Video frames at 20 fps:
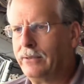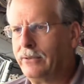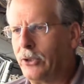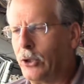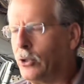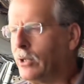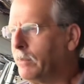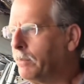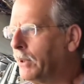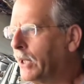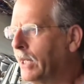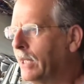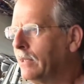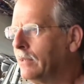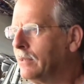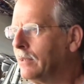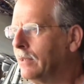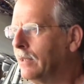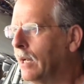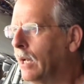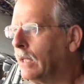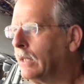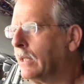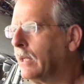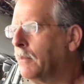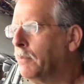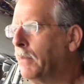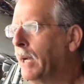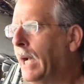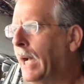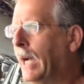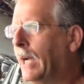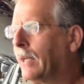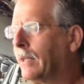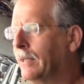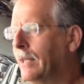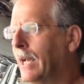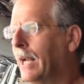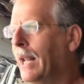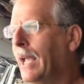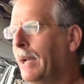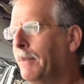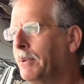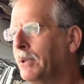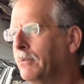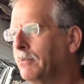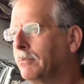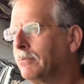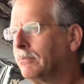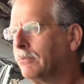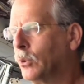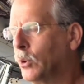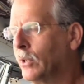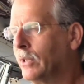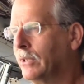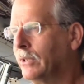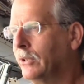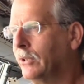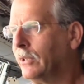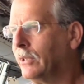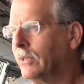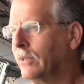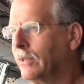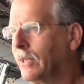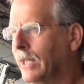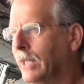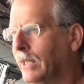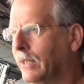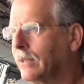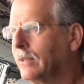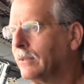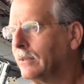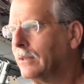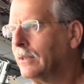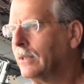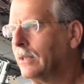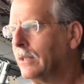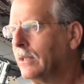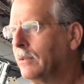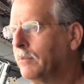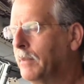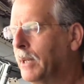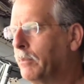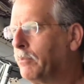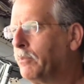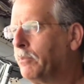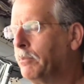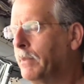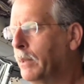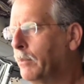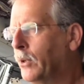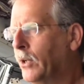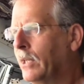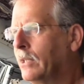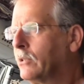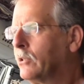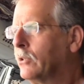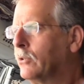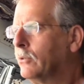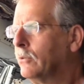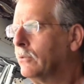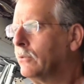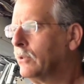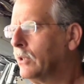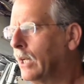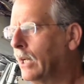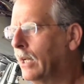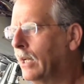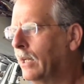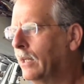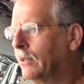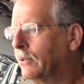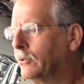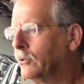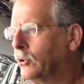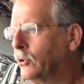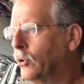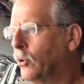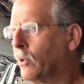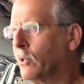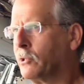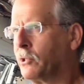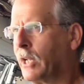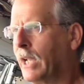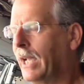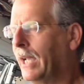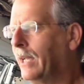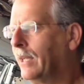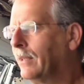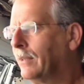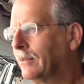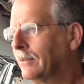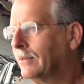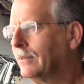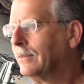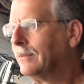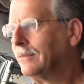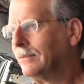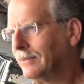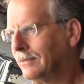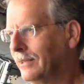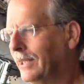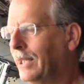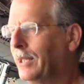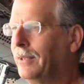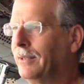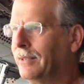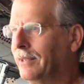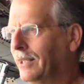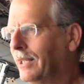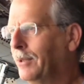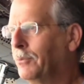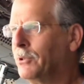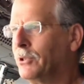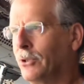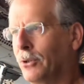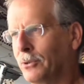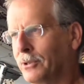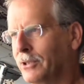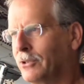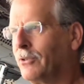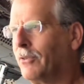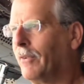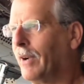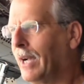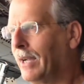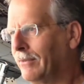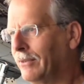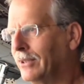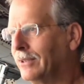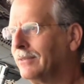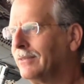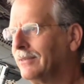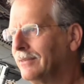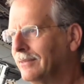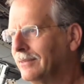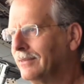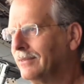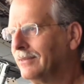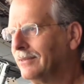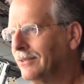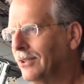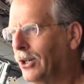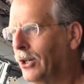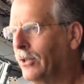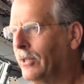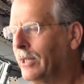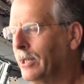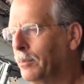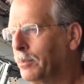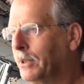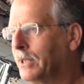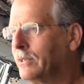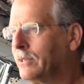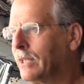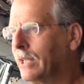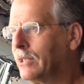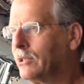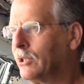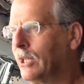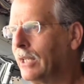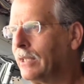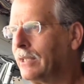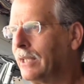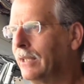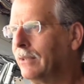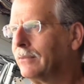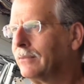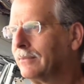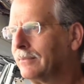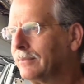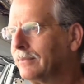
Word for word: 30 planes and none come back, and that happened more than you can think. Remember, remember Ensign uh, George Gay? He he was the only survivor. All the airplanes got shot down.